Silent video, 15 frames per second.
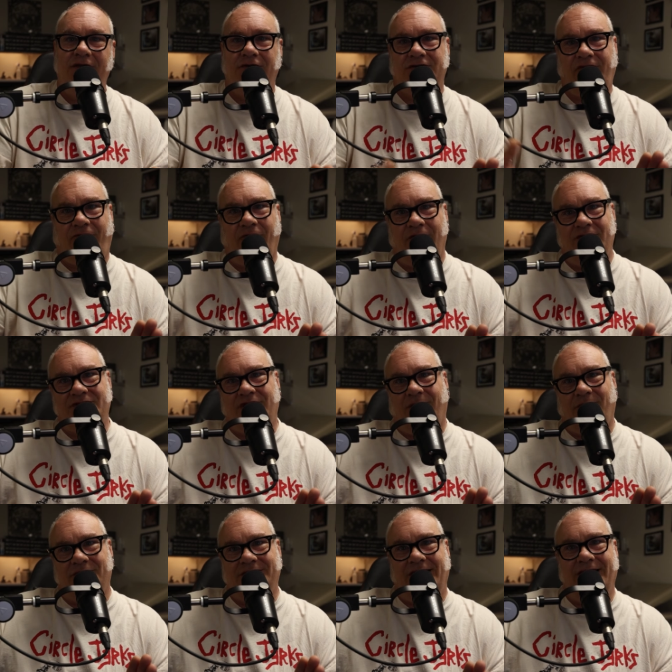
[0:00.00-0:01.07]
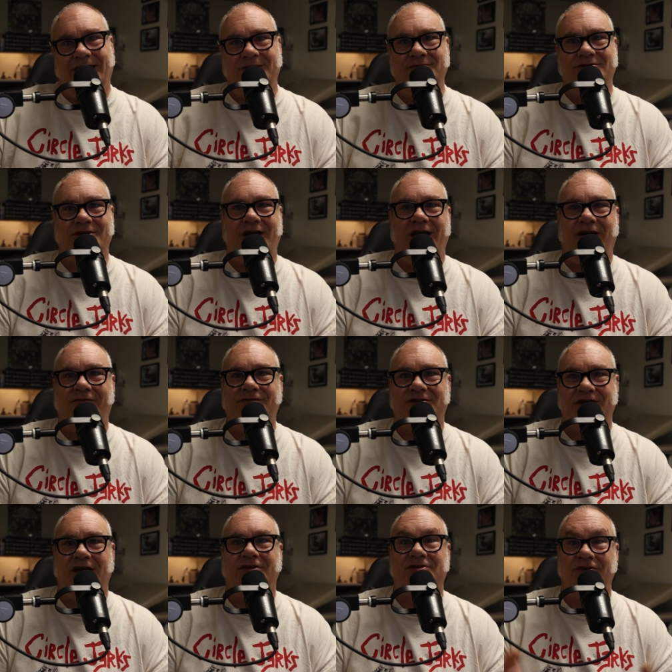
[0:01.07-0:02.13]
those first couple times you have
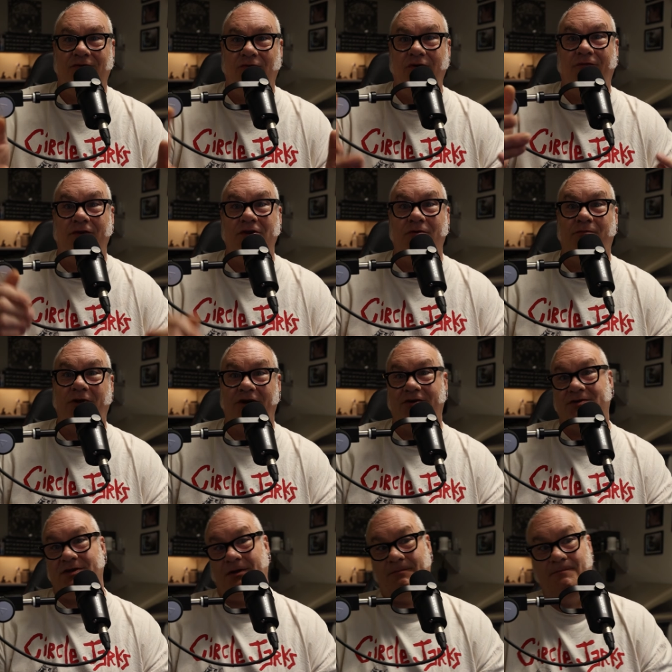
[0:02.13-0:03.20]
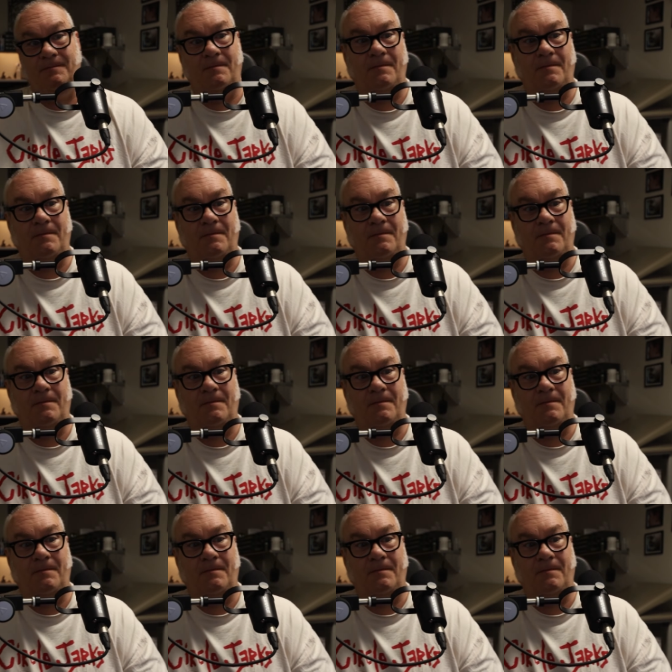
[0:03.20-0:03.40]
sex with a new piercing